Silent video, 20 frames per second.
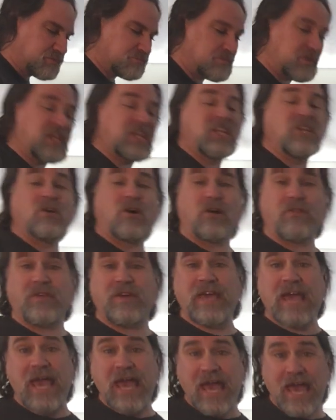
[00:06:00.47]
meaning all
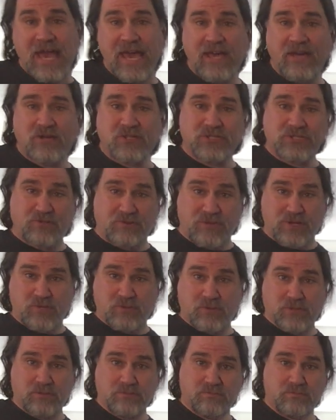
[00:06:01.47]
the angles are
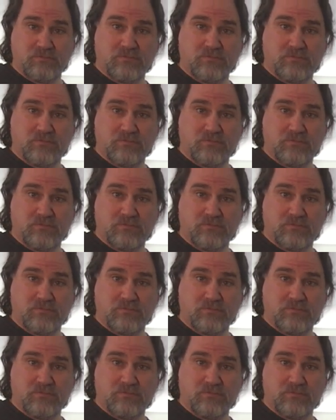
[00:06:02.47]
equal.